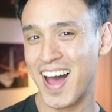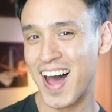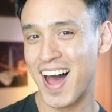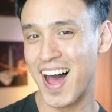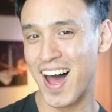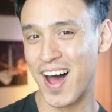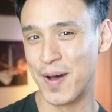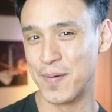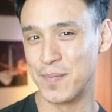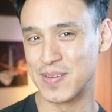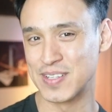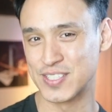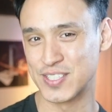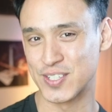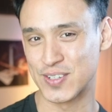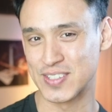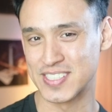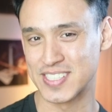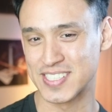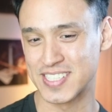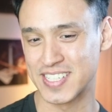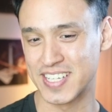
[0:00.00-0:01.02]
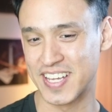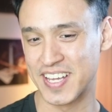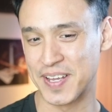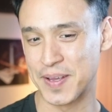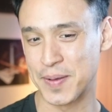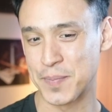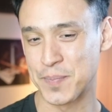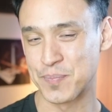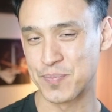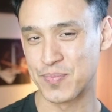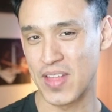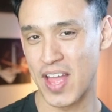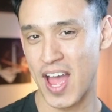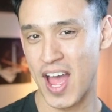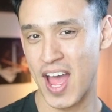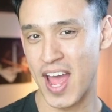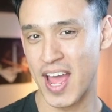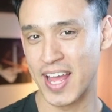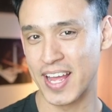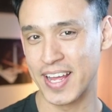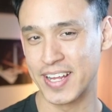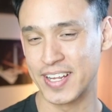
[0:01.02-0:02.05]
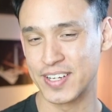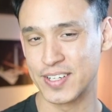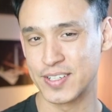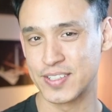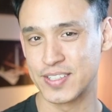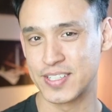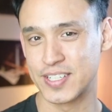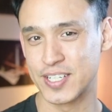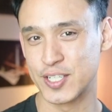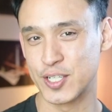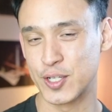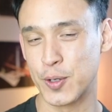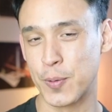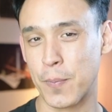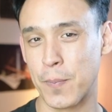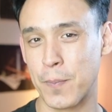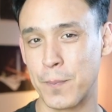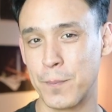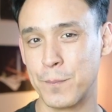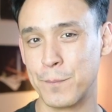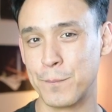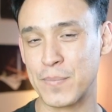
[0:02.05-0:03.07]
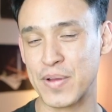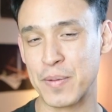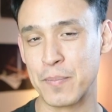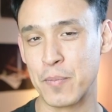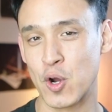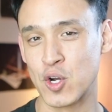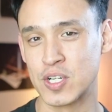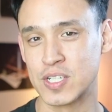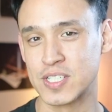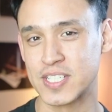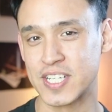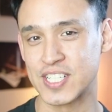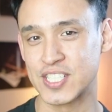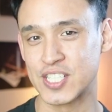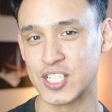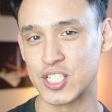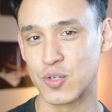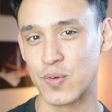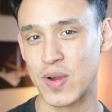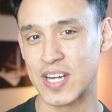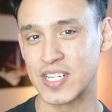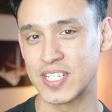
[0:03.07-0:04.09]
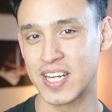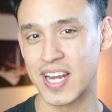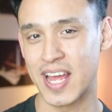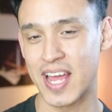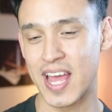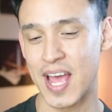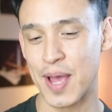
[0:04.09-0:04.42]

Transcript: As you can see, I did a little emergency situation.